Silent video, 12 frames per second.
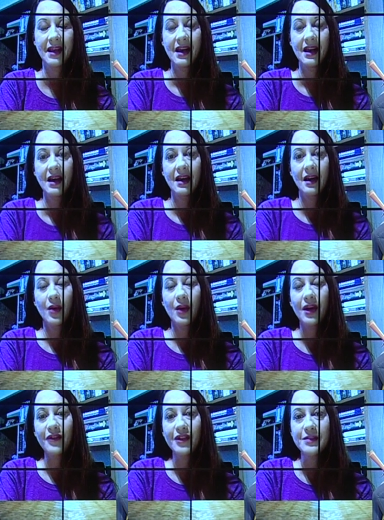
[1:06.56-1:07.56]
Well, I
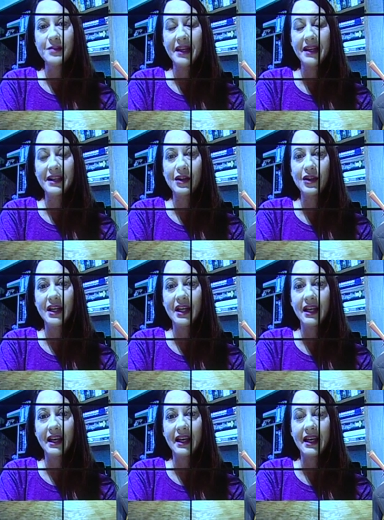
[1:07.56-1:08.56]
first met Lungile
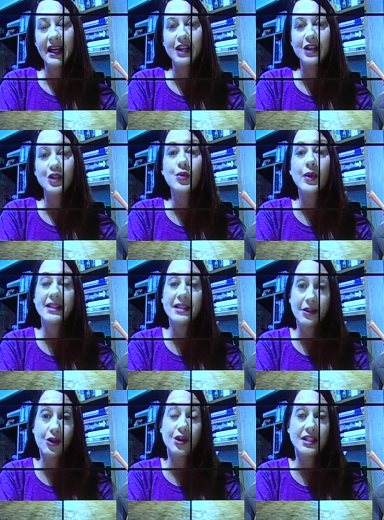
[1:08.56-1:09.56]
in
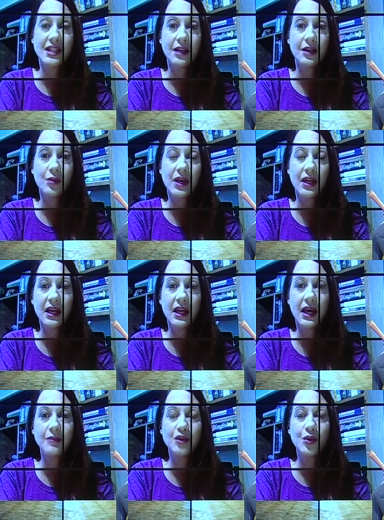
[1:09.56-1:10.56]
2013 when he came to
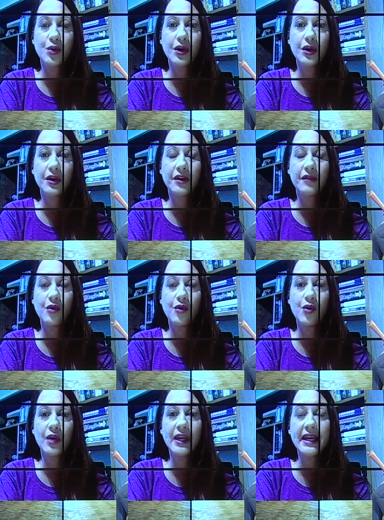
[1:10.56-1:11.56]
work for
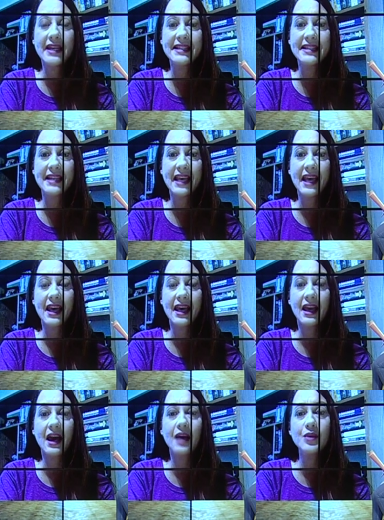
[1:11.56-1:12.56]
ENCA. I
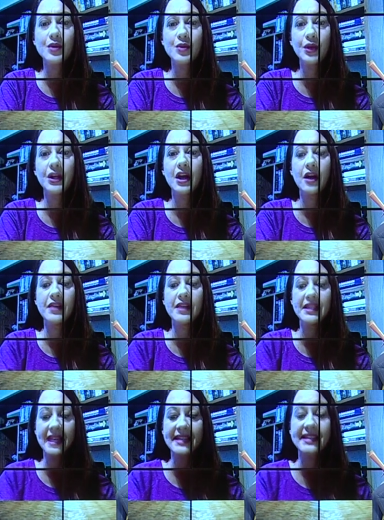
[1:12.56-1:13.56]
was working on the
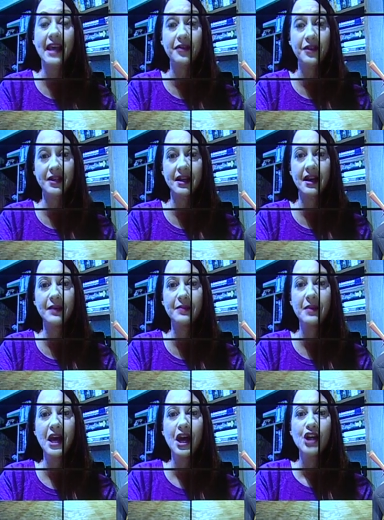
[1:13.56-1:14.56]
desk at the time,
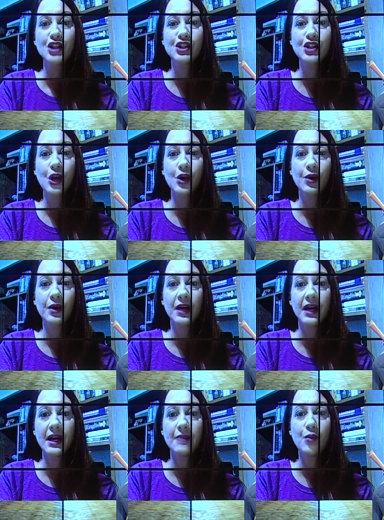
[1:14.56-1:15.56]
so um,
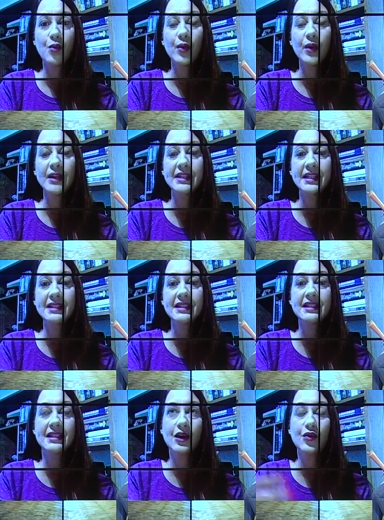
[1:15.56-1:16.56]
we didn't
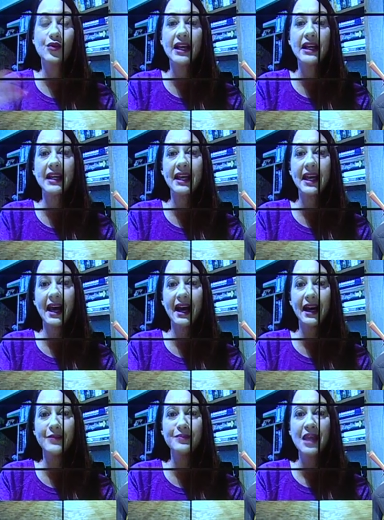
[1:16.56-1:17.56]
really um,
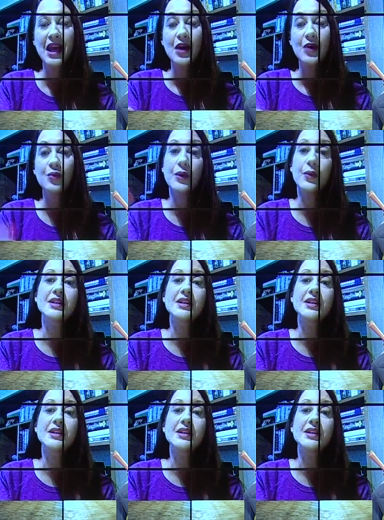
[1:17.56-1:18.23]
we went out in the